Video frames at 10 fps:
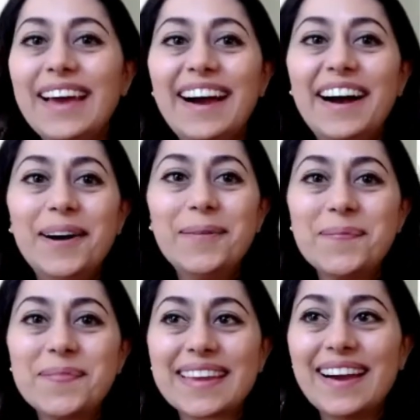
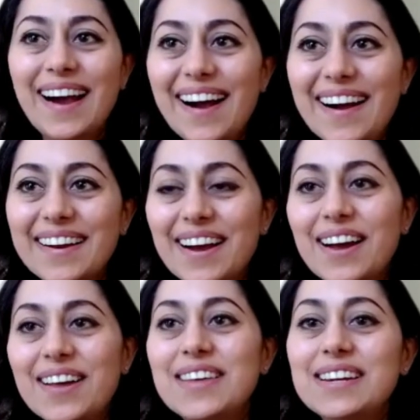Hung,
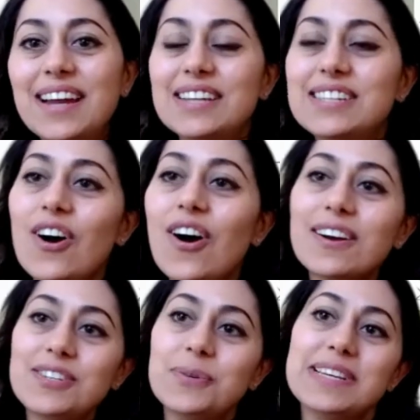then talk
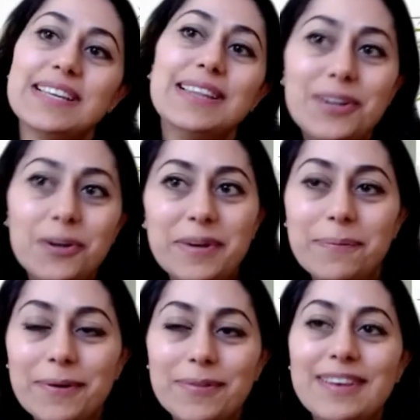to us a little bit
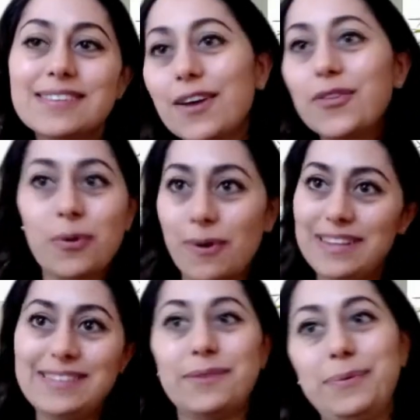about these other coins
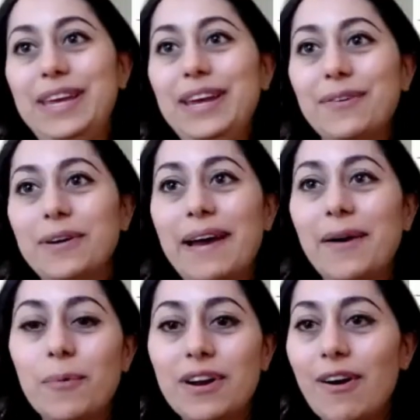that we hear about.
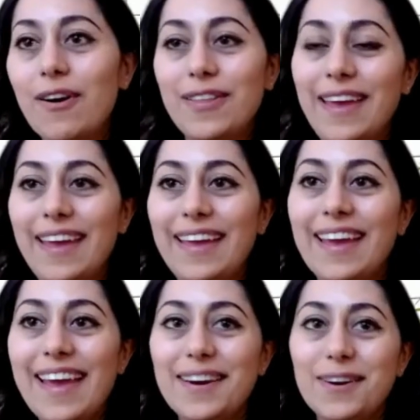What are they?
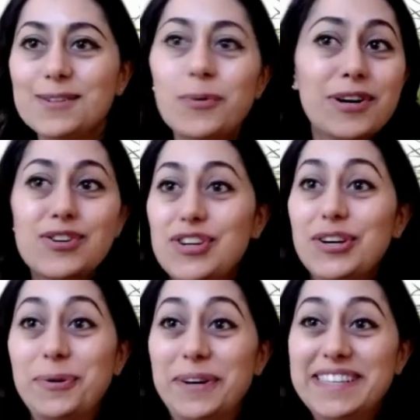And also, what are
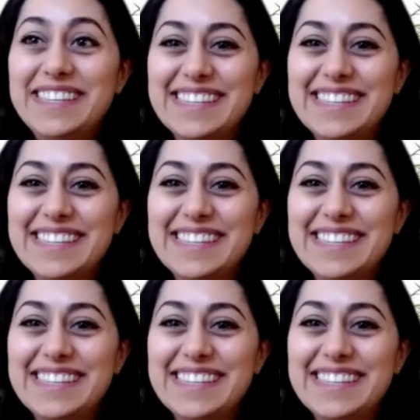shitcoins?